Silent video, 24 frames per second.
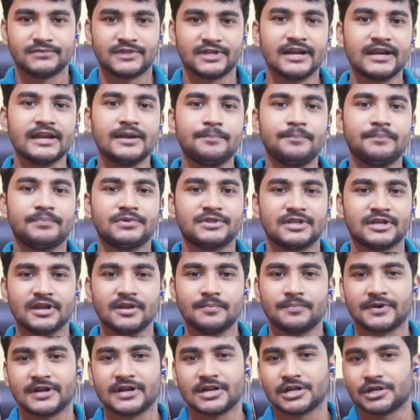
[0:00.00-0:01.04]
Three
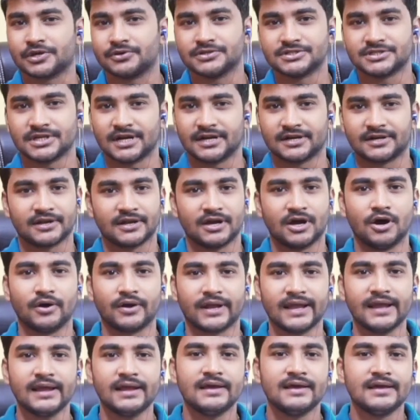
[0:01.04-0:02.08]
prerequisites,
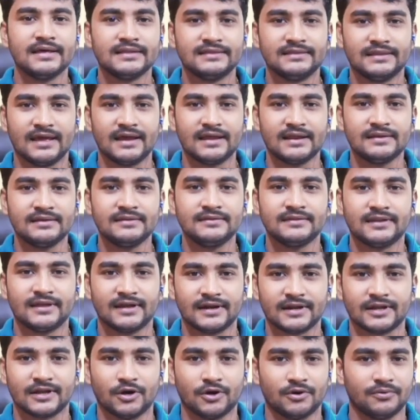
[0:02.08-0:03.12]
okay? Then
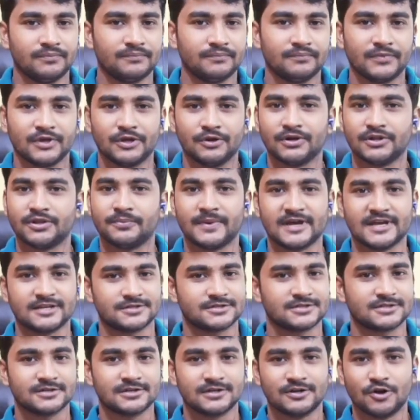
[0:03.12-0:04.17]
there you go. You are the
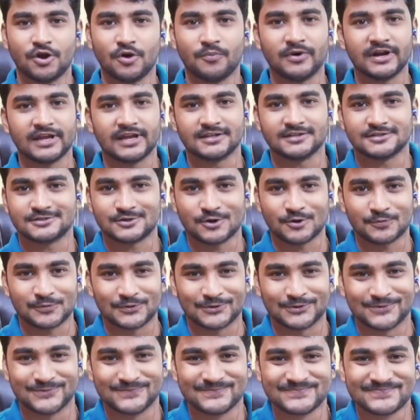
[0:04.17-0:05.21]
best. Nobody can
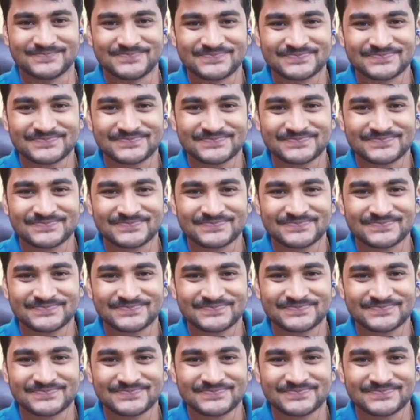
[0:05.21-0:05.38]
stop you.